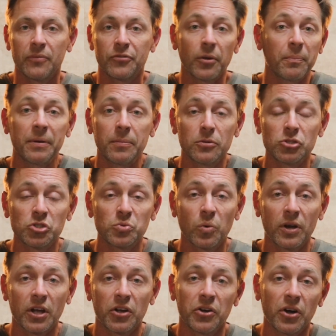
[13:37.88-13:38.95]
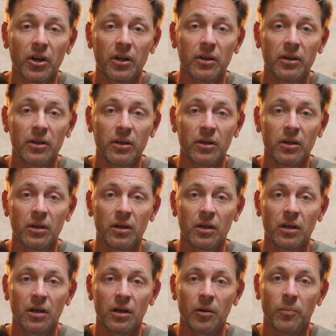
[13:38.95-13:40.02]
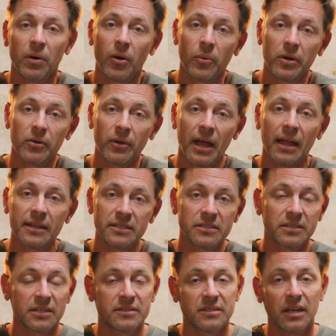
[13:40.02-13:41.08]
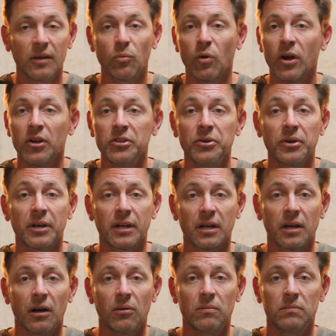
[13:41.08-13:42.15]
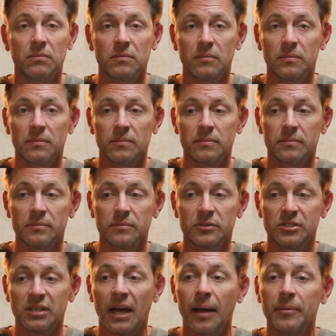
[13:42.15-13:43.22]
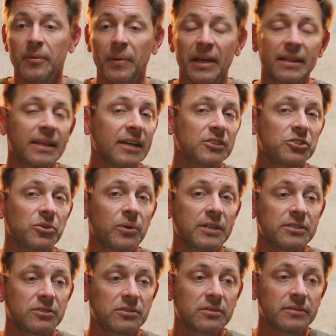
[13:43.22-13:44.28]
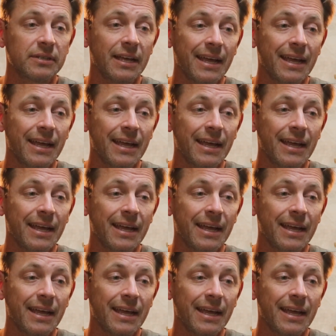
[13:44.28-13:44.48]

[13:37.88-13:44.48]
Some people just want to cook, but when reality sets in, where are you going to go? It's time to make that choice.